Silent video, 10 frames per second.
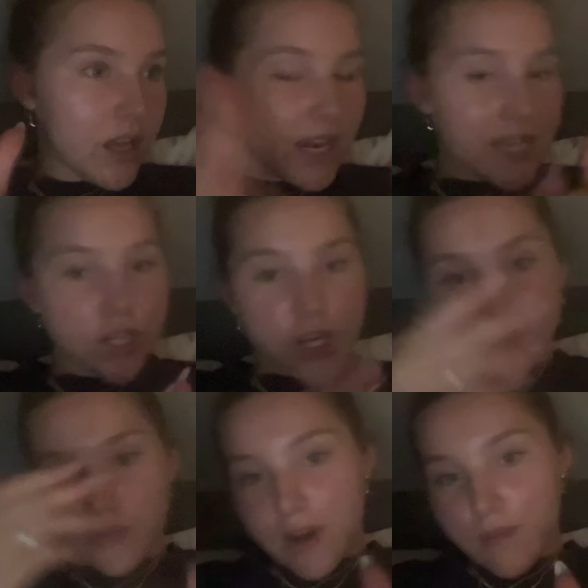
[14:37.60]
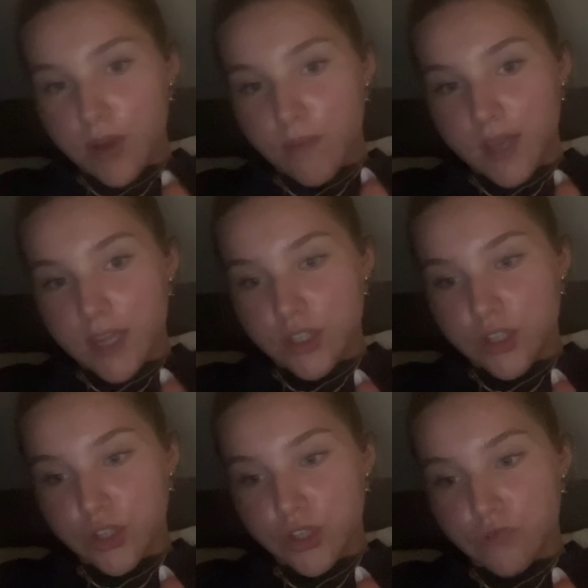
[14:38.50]
Let's go to Rainbow
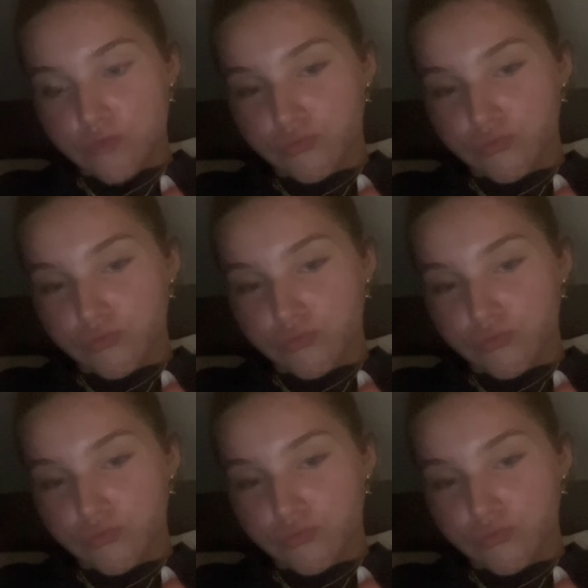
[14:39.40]
Beach.